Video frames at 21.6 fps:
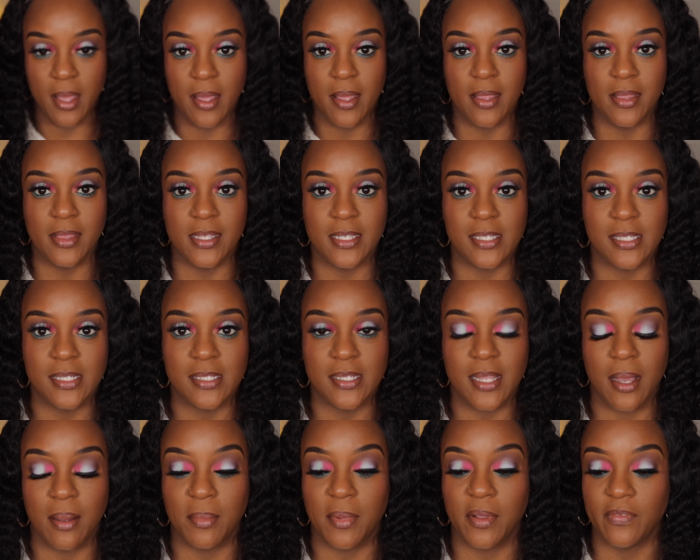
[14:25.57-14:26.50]
And this is
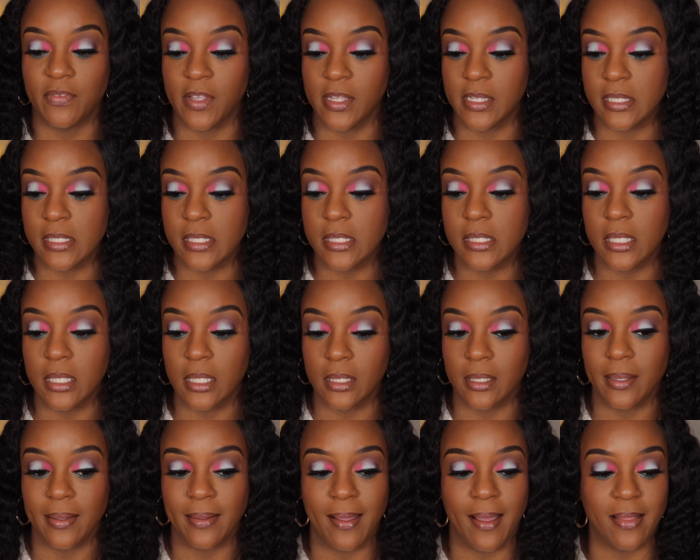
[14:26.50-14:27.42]
how my face is
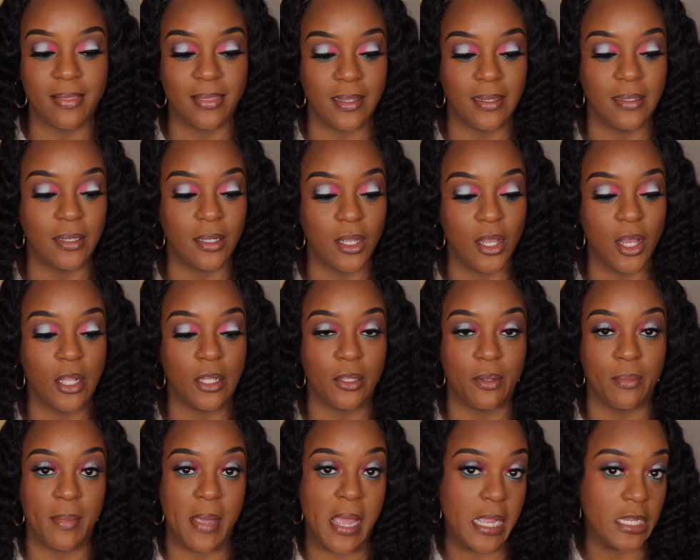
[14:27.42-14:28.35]
looking. I think the
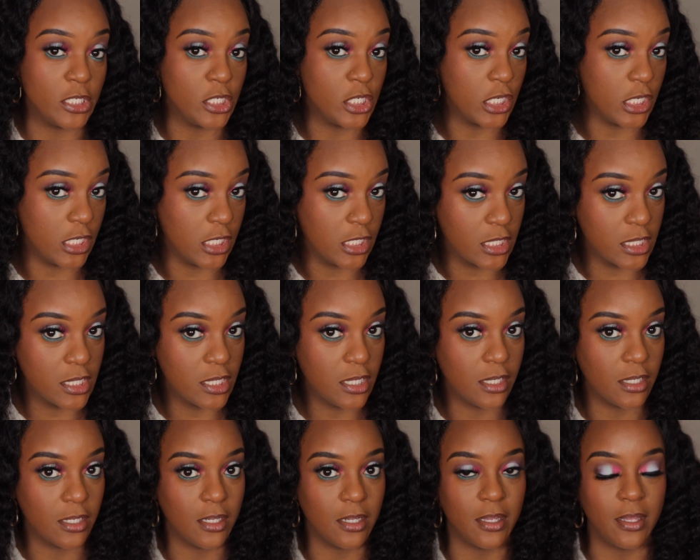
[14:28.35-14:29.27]
color match is
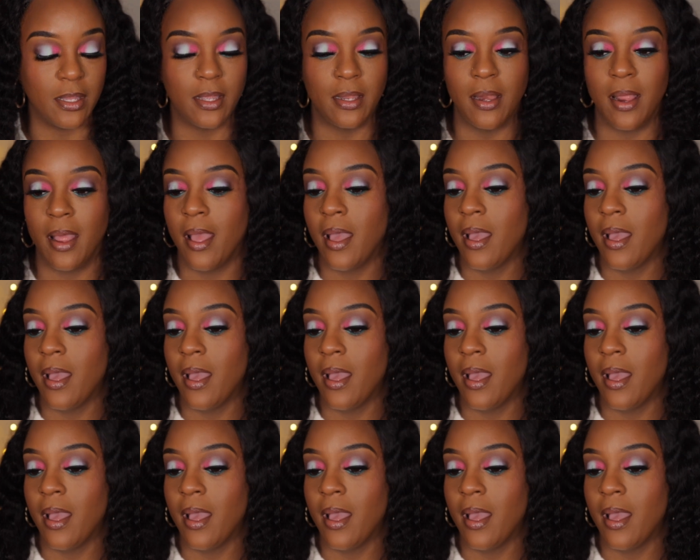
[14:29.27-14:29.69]
good.